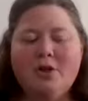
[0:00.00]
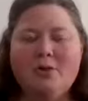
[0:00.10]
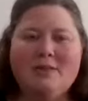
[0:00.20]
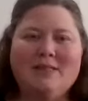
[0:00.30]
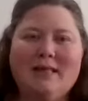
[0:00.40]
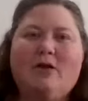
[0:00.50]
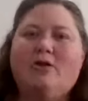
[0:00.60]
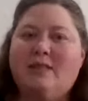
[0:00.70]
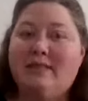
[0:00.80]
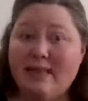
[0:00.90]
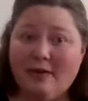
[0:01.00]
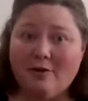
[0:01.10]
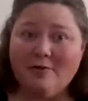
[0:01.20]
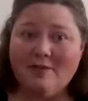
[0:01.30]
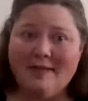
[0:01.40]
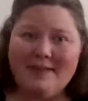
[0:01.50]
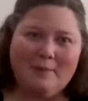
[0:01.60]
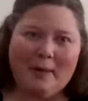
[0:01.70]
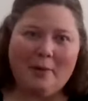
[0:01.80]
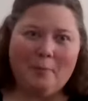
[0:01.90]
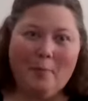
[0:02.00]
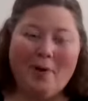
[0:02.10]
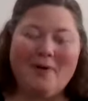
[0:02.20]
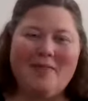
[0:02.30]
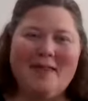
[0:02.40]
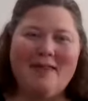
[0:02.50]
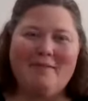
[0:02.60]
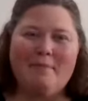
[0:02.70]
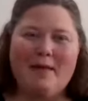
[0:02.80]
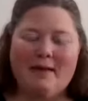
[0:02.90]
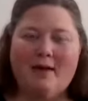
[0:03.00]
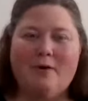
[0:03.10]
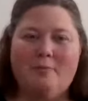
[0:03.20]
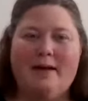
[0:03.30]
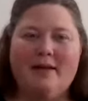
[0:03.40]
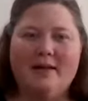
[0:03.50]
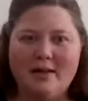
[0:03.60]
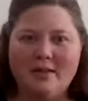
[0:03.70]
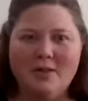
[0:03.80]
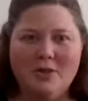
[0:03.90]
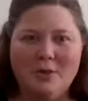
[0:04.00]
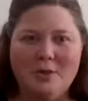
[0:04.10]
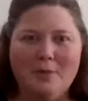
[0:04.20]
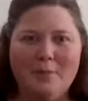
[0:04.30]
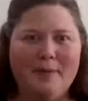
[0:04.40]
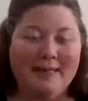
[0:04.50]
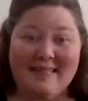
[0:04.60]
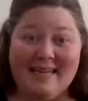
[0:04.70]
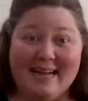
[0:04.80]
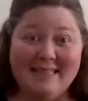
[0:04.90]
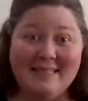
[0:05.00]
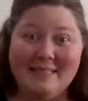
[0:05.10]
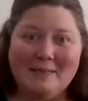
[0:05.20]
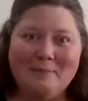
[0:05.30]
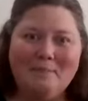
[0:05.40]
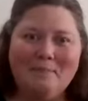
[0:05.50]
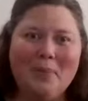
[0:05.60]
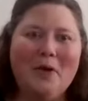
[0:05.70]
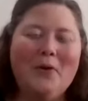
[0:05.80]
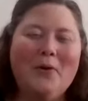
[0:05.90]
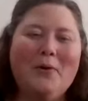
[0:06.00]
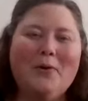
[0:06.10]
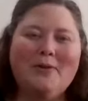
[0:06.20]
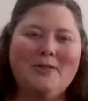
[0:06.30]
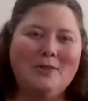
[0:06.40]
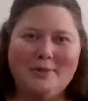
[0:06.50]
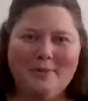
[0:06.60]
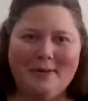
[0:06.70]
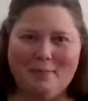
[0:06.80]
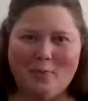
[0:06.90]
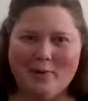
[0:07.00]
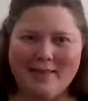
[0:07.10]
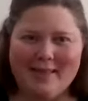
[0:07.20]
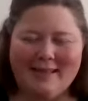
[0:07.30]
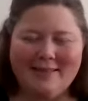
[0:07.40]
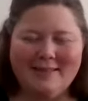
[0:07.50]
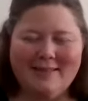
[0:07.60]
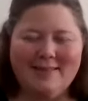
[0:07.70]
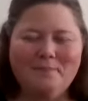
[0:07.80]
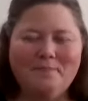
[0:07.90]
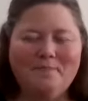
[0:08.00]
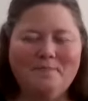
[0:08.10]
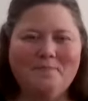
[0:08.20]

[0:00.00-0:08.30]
don't see ourselves as being worthy of being called by God to do big tasks or to do important things.